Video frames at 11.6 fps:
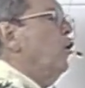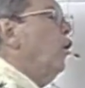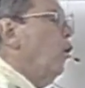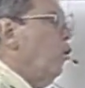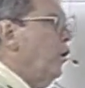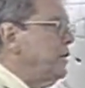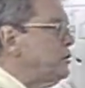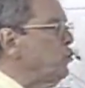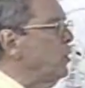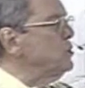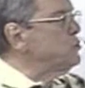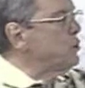which
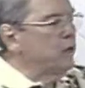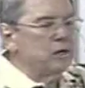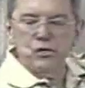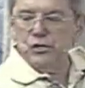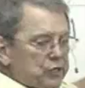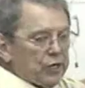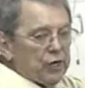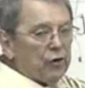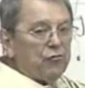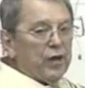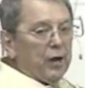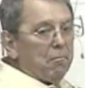was
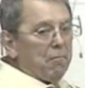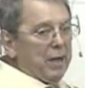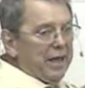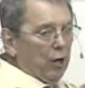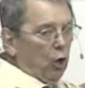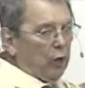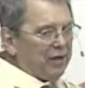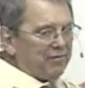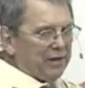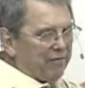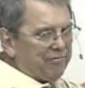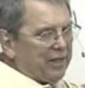considered their meal,
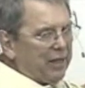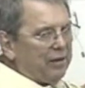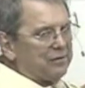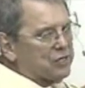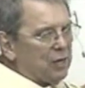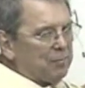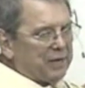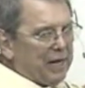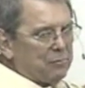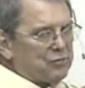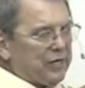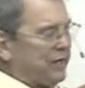even if they
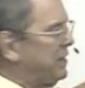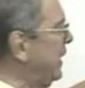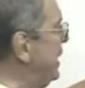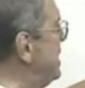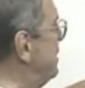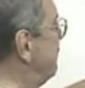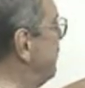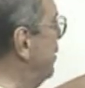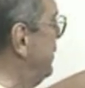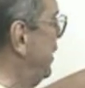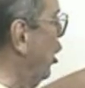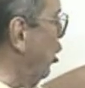sometimes didn't eat
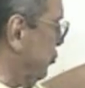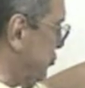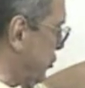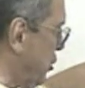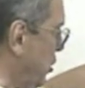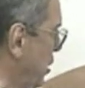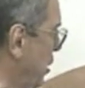from the altar.